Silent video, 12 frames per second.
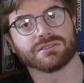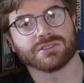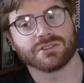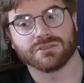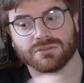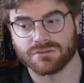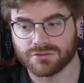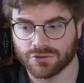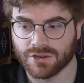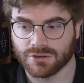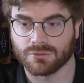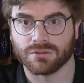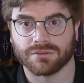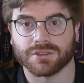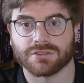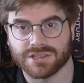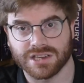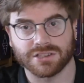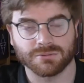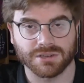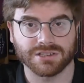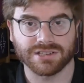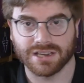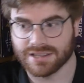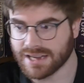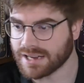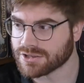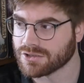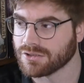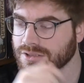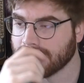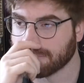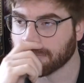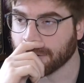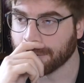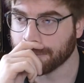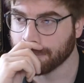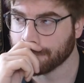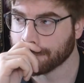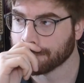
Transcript: to trigger all of those things when you take the action on that row